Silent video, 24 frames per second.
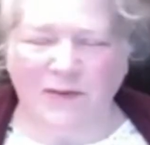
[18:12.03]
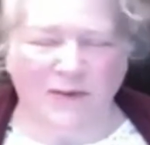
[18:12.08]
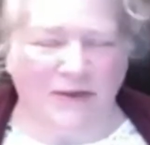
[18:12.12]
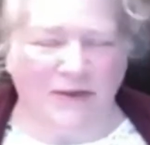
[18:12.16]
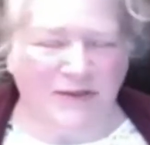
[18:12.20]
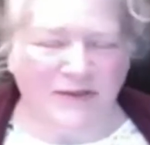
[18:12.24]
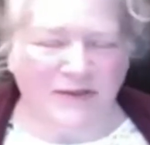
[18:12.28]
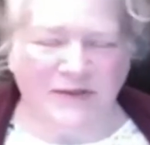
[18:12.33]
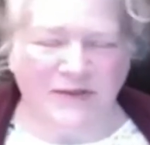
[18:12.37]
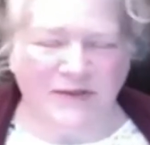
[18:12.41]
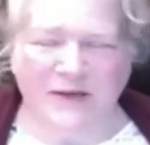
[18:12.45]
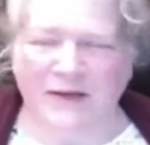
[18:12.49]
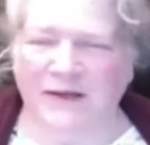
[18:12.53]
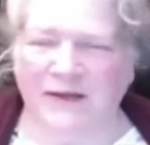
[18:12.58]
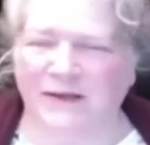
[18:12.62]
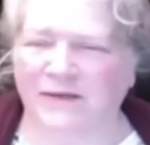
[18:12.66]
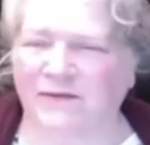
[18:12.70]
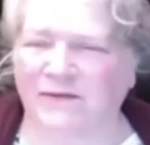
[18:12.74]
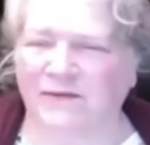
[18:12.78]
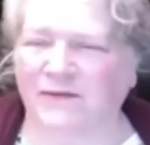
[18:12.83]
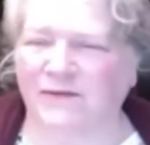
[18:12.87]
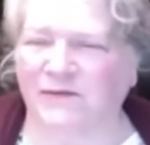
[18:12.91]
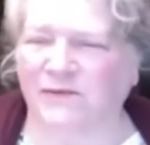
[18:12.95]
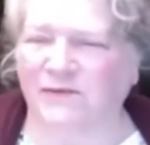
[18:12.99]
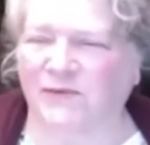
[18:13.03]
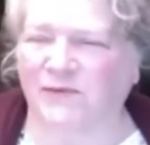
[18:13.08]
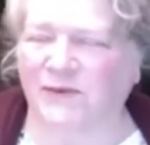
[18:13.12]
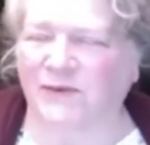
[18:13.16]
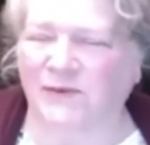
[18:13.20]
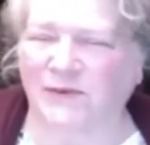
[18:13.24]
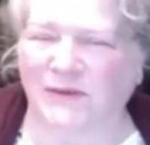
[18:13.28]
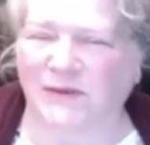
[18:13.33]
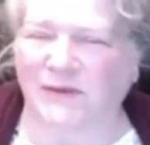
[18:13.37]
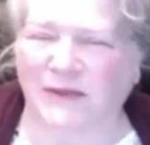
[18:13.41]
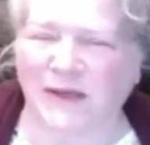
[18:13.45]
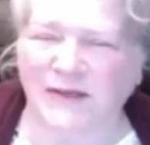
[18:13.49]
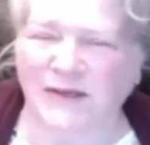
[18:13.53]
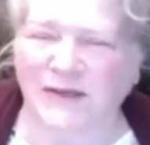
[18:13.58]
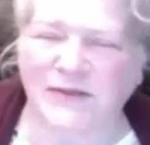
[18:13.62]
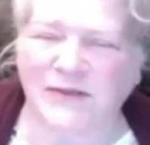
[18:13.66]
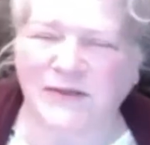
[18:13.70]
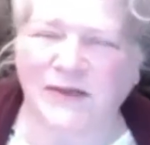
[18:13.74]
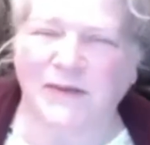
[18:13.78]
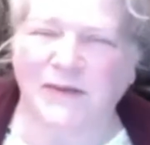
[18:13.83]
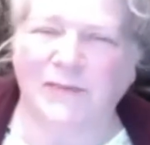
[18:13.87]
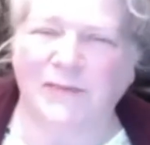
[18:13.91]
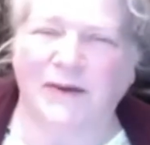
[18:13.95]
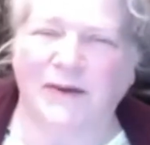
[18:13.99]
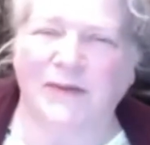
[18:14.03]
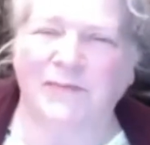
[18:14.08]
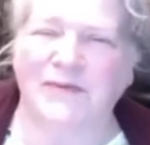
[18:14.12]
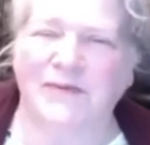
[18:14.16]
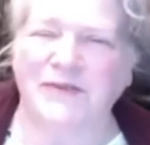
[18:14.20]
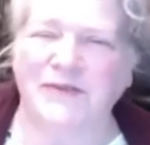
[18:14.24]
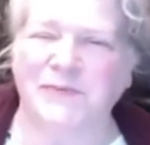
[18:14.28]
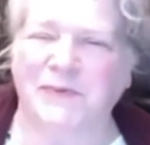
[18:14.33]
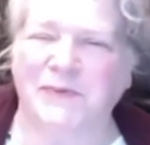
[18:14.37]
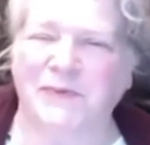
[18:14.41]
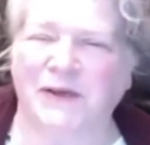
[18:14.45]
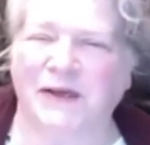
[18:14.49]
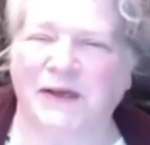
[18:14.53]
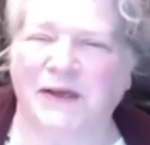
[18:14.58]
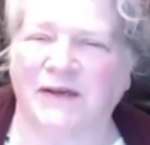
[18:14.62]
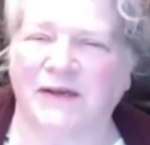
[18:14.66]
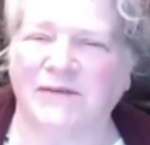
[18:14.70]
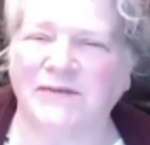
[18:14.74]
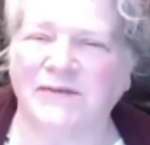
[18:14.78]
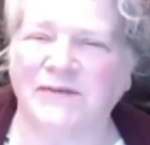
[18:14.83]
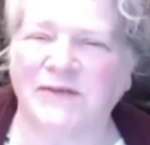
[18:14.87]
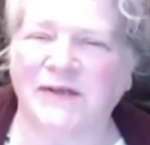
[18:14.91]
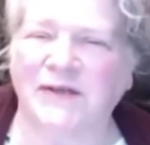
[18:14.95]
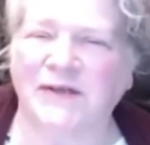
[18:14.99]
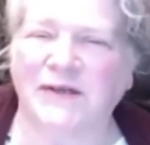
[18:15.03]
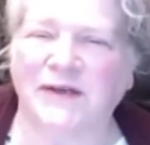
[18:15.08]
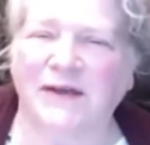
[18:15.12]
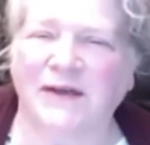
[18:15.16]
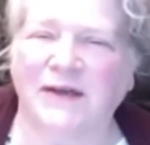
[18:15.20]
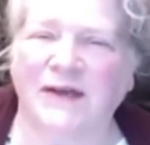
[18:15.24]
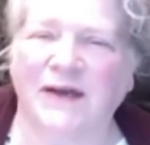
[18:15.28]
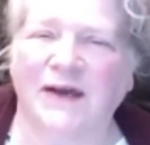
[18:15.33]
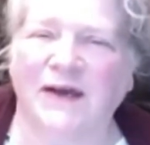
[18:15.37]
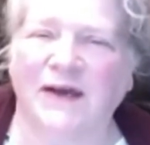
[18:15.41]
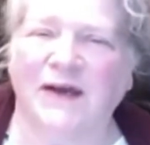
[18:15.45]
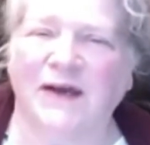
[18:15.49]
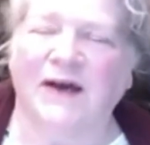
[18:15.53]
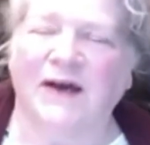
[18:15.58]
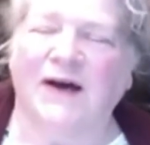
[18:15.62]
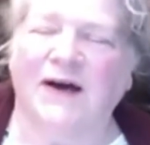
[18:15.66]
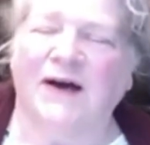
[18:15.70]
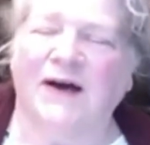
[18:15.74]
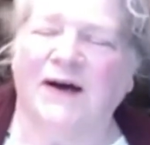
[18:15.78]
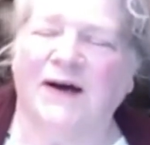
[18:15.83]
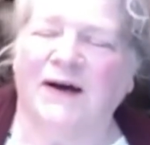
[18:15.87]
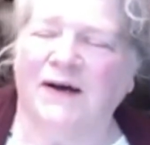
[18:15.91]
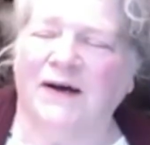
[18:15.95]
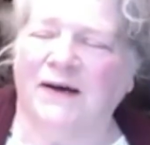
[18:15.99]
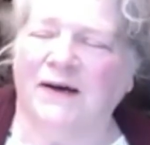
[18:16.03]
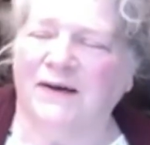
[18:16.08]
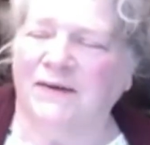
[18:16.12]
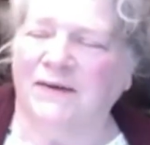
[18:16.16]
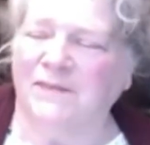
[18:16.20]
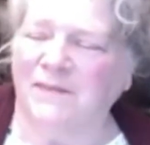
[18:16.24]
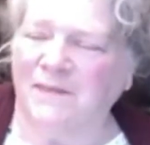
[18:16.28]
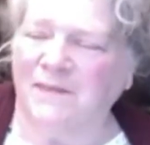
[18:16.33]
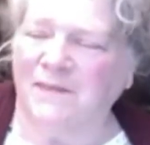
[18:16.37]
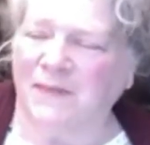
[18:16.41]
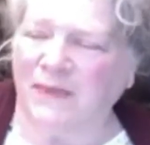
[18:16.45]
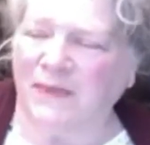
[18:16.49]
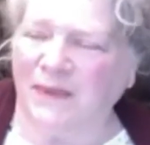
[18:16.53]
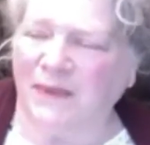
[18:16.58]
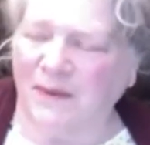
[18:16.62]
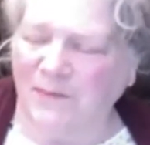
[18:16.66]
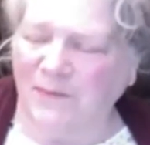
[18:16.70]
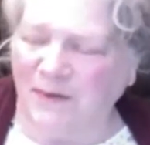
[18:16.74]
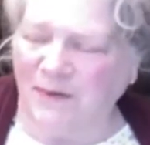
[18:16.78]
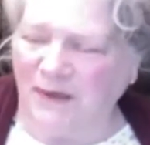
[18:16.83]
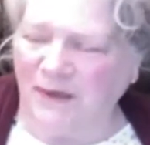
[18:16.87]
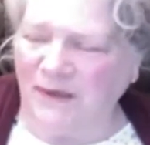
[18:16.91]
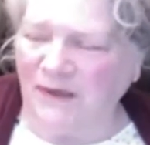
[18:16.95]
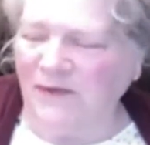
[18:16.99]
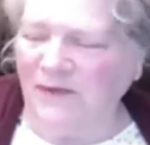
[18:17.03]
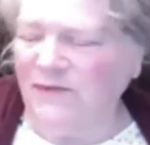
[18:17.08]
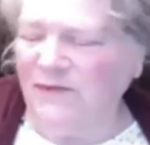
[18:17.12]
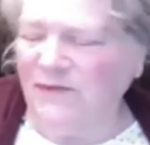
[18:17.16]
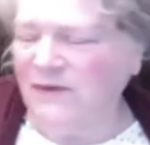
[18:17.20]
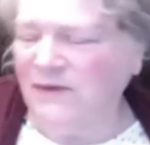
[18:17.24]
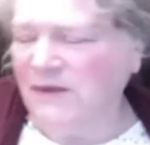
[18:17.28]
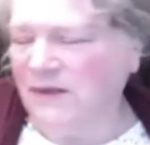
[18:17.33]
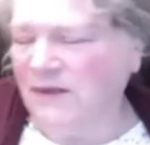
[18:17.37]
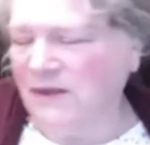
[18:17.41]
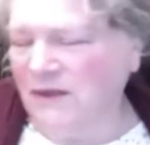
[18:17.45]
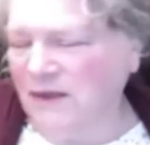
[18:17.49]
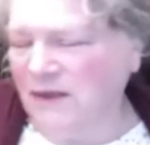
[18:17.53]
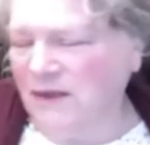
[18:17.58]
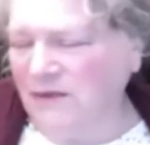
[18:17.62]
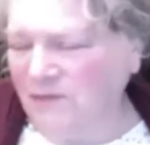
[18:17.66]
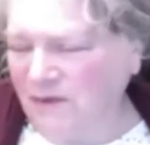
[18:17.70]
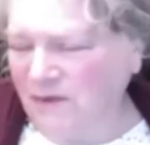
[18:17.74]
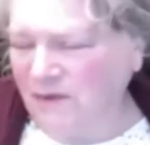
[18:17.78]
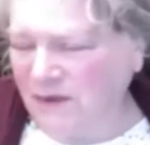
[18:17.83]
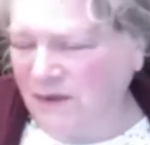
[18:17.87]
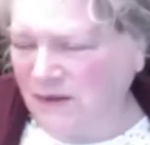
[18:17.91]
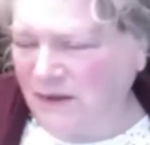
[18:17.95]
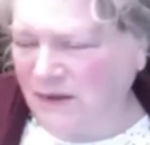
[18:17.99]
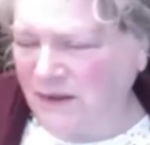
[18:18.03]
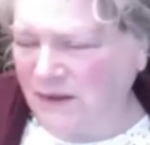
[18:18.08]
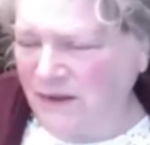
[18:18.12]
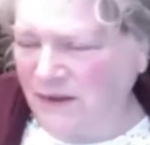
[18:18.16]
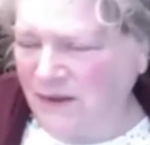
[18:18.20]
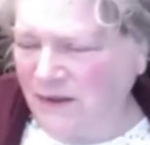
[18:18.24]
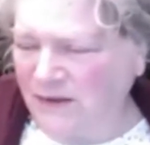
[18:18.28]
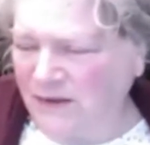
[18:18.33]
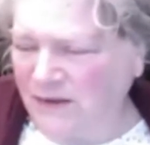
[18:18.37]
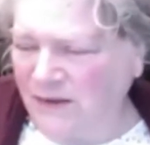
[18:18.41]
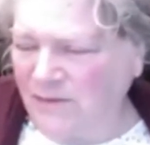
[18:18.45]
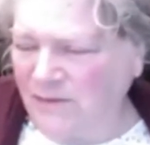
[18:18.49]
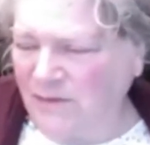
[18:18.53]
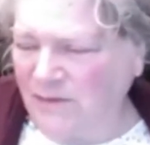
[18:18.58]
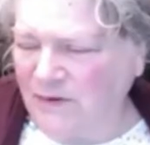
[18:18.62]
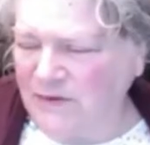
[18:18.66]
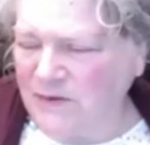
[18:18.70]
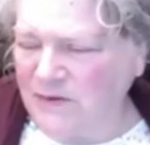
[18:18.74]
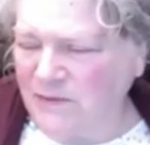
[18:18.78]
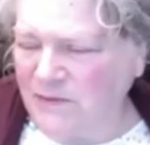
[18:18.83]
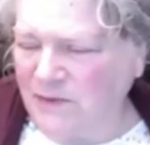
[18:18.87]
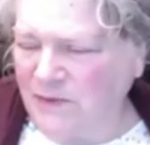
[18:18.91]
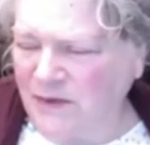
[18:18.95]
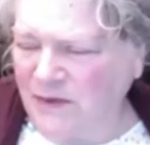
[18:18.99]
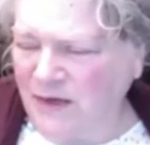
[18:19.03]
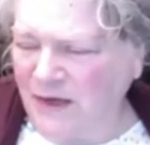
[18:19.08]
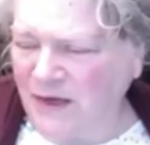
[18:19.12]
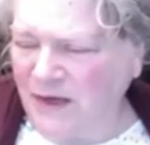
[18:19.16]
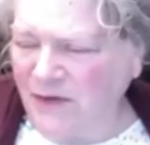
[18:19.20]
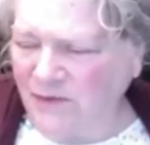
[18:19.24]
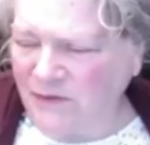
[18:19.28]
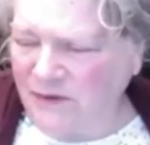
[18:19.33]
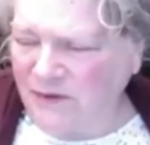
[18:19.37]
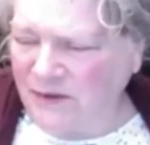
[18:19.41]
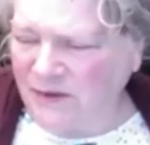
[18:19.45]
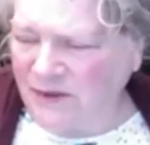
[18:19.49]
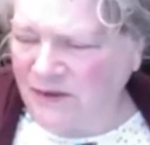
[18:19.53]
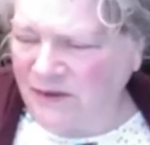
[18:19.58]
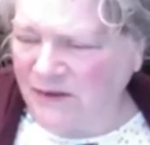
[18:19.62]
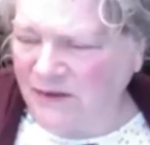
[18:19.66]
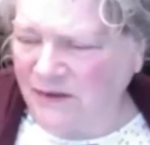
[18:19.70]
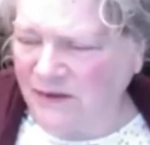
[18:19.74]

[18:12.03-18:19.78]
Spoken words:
aside in case anybody misbehaves." But even at the most benevolent,